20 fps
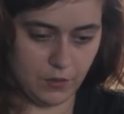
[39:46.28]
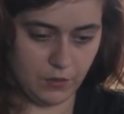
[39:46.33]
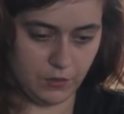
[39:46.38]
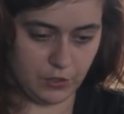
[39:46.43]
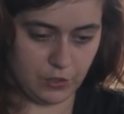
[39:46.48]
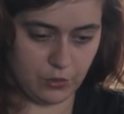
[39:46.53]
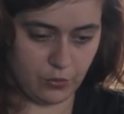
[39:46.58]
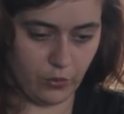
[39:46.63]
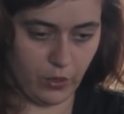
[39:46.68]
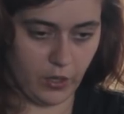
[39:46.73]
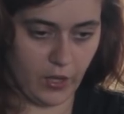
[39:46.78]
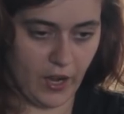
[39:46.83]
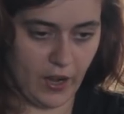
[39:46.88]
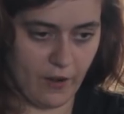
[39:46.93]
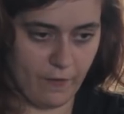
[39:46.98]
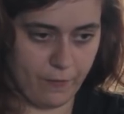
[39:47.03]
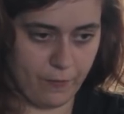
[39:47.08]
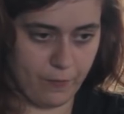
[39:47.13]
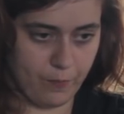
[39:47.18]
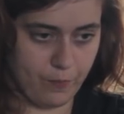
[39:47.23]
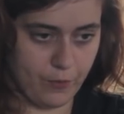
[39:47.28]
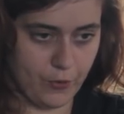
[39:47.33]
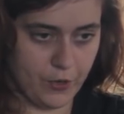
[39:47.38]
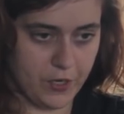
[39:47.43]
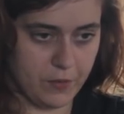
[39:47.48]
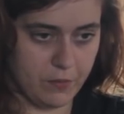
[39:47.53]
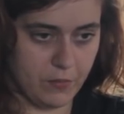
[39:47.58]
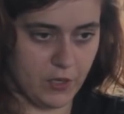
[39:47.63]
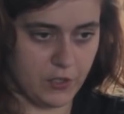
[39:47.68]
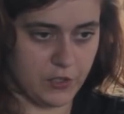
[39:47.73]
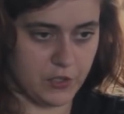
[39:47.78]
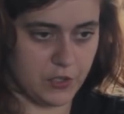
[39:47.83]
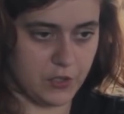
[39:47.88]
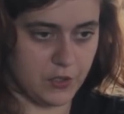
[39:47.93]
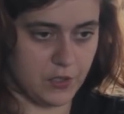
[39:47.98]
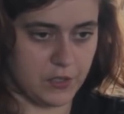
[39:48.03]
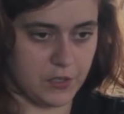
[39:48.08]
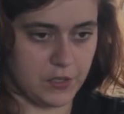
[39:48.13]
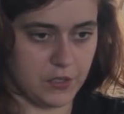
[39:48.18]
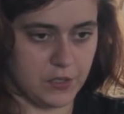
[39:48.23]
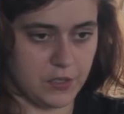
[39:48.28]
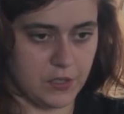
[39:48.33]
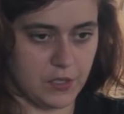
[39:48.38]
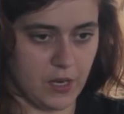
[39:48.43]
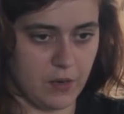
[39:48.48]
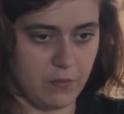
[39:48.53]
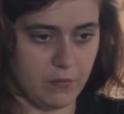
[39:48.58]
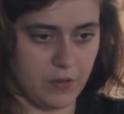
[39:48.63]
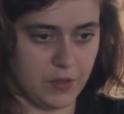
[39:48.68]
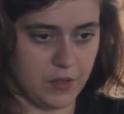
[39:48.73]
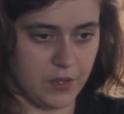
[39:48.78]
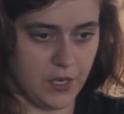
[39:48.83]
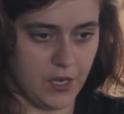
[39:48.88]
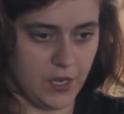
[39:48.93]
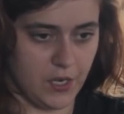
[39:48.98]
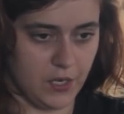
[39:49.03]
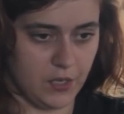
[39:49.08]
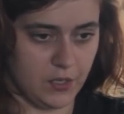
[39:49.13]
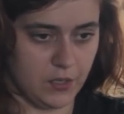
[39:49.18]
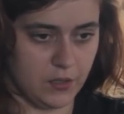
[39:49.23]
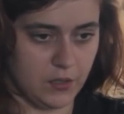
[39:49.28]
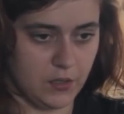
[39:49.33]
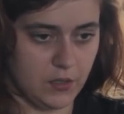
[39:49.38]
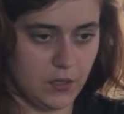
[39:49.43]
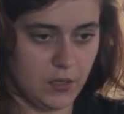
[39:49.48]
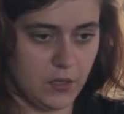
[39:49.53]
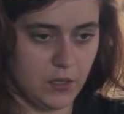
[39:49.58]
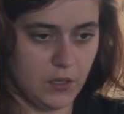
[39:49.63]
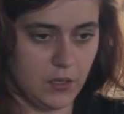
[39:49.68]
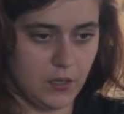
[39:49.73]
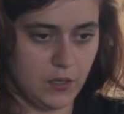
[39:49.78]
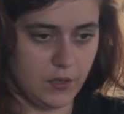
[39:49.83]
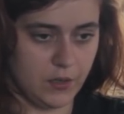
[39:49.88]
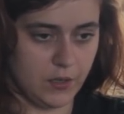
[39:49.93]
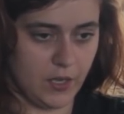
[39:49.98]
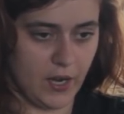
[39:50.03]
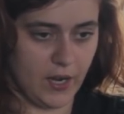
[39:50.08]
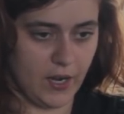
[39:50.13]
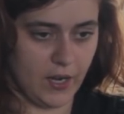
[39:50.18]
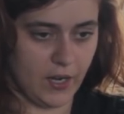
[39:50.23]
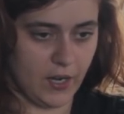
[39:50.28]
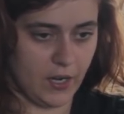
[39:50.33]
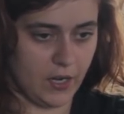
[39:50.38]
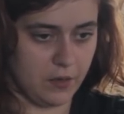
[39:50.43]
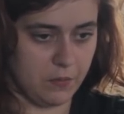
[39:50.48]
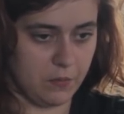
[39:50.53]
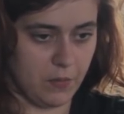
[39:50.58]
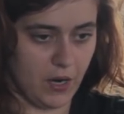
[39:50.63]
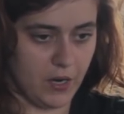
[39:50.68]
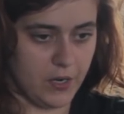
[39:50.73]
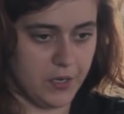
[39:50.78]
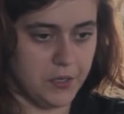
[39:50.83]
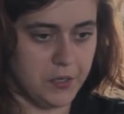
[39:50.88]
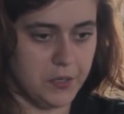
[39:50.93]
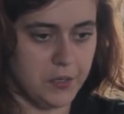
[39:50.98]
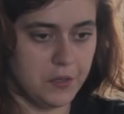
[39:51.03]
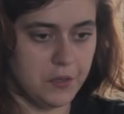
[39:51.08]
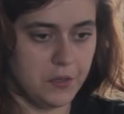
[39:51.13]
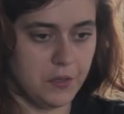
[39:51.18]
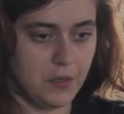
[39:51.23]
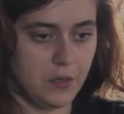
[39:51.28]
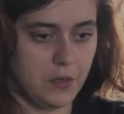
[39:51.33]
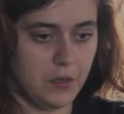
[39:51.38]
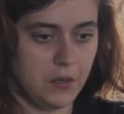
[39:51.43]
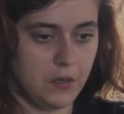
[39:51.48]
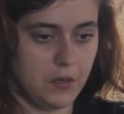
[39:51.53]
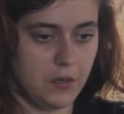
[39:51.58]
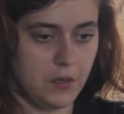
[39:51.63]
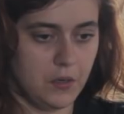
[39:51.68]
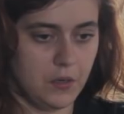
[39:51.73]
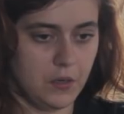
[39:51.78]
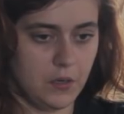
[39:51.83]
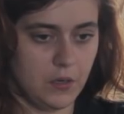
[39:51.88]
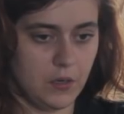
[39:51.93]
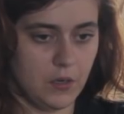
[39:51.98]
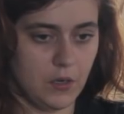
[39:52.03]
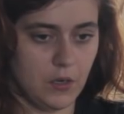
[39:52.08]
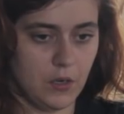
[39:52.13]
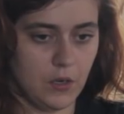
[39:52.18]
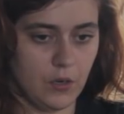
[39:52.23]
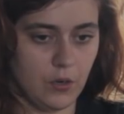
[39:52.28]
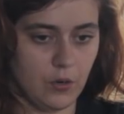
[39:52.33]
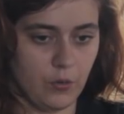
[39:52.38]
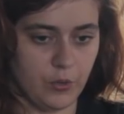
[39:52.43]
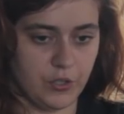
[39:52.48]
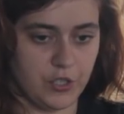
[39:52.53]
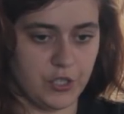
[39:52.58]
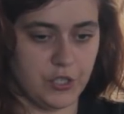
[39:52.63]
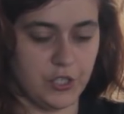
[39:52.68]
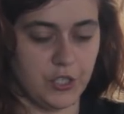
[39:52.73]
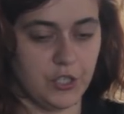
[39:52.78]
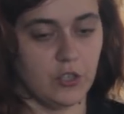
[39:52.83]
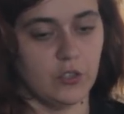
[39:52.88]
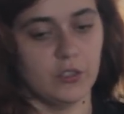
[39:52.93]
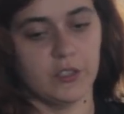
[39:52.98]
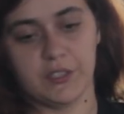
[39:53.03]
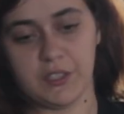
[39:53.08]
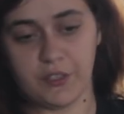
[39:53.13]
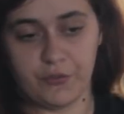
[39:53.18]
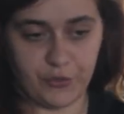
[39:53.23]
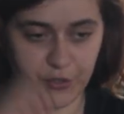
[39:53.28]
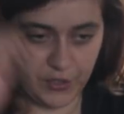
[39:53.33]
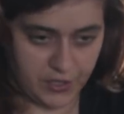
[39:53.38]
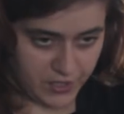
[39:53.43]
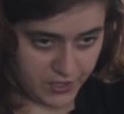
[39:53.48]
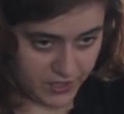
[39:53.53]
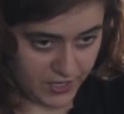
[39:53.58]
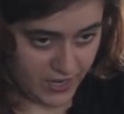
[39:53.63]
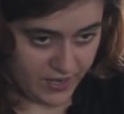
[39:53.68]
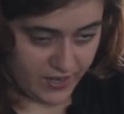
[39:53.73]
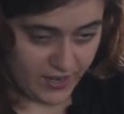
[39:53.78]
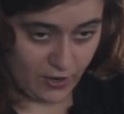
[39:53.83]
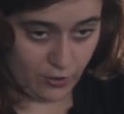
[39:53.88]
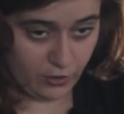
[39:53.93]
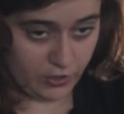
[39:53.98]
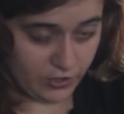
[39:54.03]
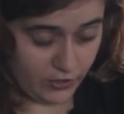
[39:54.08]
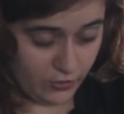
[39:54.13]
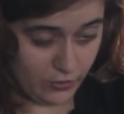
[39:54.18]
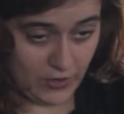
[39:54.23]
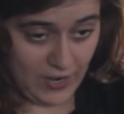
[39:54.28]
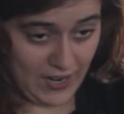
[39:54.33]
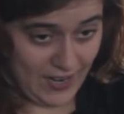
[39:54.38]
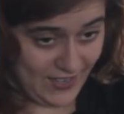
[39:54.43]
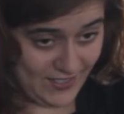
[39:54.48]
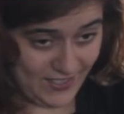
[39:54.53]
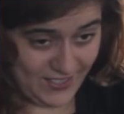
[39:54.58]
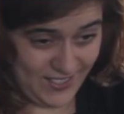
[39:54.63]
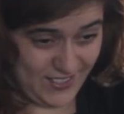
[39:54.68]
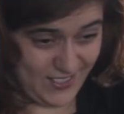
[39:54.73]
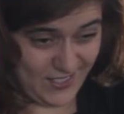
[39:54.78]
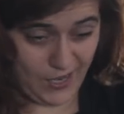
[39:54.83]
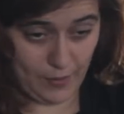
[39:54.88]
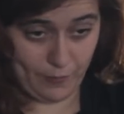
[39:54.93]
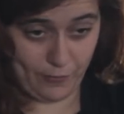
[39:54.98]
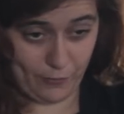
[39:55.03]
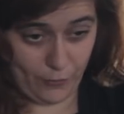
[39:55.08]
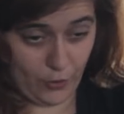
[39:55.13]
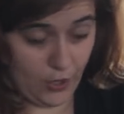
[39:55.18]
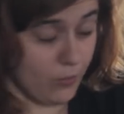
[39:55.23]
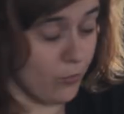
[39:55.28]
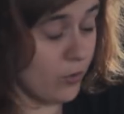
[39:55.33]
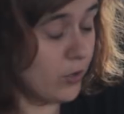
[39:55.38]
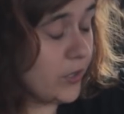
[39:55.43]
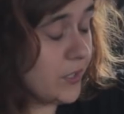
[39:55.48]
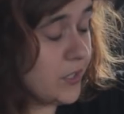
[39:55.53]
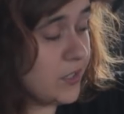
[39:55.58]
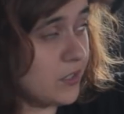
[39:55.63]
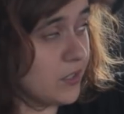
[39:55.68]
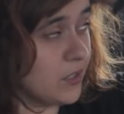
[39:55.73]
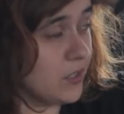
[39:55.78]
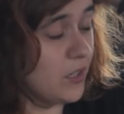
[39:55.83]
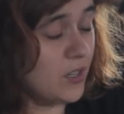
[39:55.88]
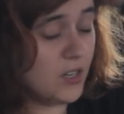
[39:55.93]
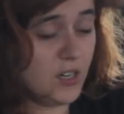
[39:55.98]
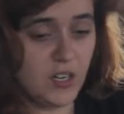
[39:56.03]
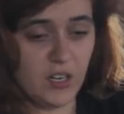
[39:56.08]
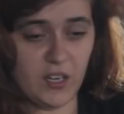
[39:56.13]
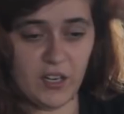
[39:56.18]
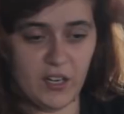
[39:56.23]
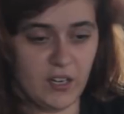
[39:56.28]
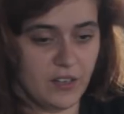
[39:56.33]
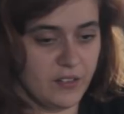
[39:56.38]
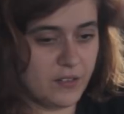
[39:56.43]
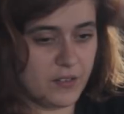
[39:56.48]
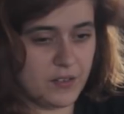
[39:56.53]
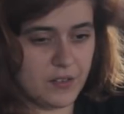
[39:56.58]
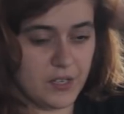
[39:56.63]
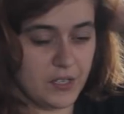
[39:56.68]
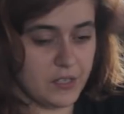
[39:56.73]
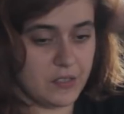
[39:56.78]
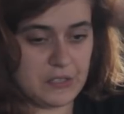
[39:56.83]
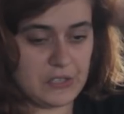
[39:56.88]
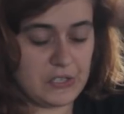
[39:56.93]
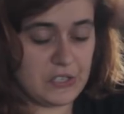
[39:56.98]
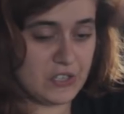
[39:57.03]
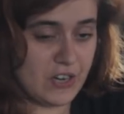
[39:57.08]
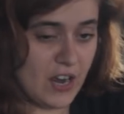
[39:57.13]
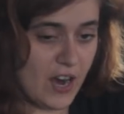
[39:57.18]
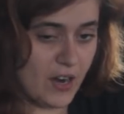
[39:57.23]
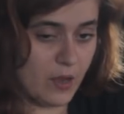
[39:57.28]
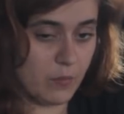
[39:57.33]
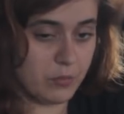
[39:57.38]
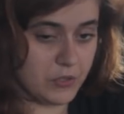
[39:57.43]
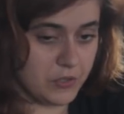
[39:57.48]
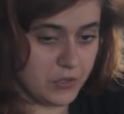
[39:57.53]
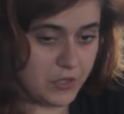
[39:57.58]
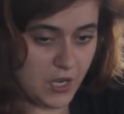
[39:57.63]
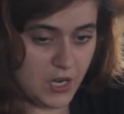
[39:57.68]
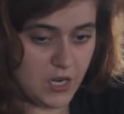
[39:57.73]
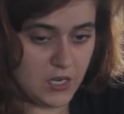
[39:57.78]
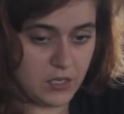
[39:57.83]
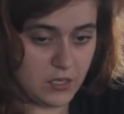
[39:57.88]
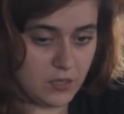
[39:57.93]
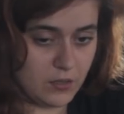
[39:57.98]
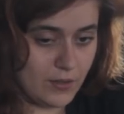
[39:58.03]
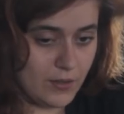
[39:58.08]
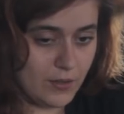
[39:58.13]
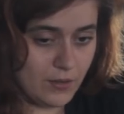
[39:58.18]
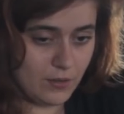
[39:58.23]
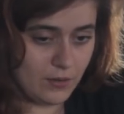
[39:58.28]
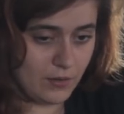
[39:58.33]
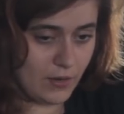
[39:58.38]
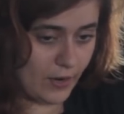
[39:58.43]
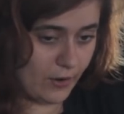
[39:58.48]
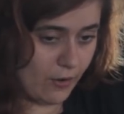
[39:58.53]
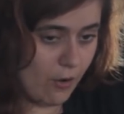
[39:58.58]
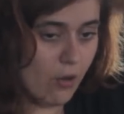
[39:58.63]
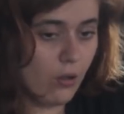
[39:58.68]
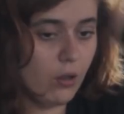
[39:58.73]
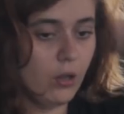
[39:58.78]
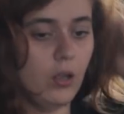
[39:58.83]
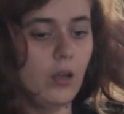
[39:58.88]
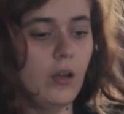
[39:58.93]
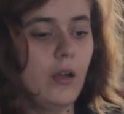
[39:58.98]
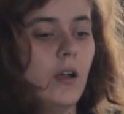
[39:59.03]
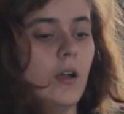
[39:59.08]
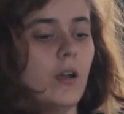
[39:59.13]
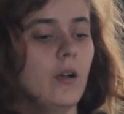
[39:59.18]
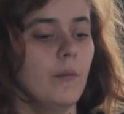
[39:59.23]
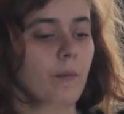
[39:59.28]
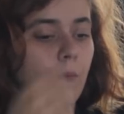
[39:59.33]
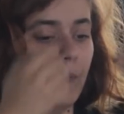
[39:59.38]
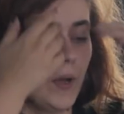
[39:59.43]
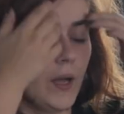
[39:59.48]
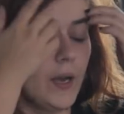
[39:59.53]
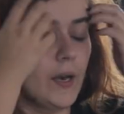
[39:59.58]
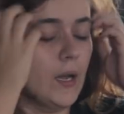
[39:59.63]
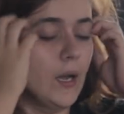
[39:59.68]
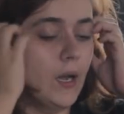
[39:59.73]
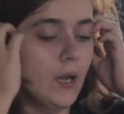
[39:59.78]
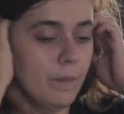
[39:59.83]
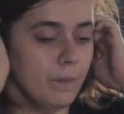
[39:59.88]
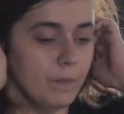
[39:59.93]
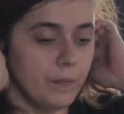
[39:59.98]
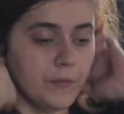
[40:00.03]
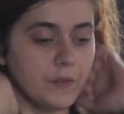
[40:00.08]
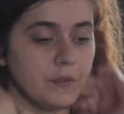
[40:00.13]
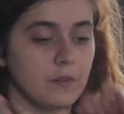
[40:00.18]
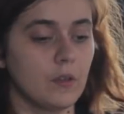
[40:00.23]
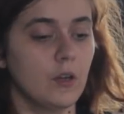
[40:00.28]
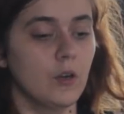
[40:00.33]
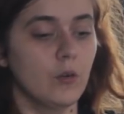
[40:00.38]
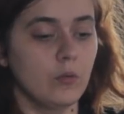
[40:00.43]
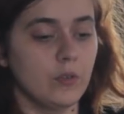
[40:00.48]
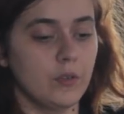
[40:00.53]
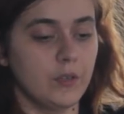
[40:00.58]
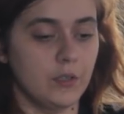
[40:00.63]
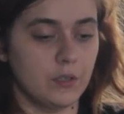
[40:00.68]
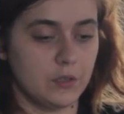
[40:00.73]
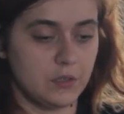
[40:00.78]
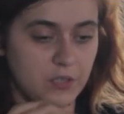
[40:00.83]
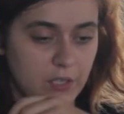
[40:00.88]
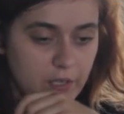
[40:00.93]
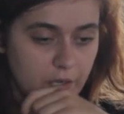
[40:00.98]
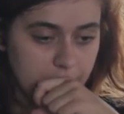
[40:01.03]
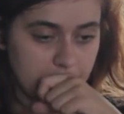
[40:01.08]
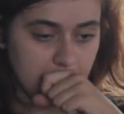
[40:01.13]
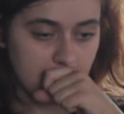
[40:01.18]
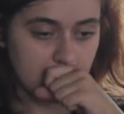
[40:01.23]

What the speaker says: this will have pretty much the same thing that I had in mind. which the only difference is that it also has a type frameworks, and this is not up to date at all. But there is